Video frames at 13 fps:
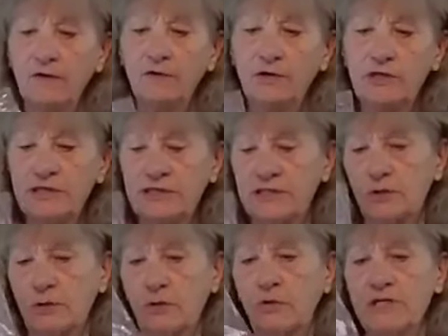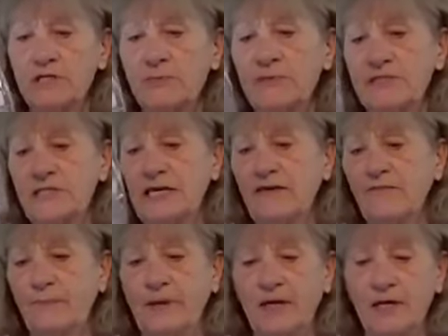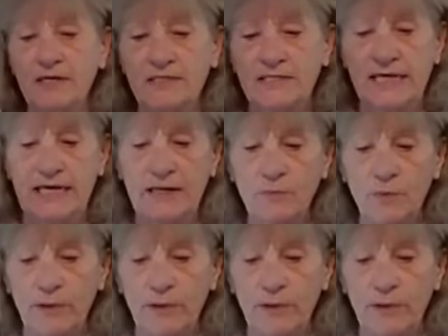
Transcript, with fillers: Chris, Christmas gift because the other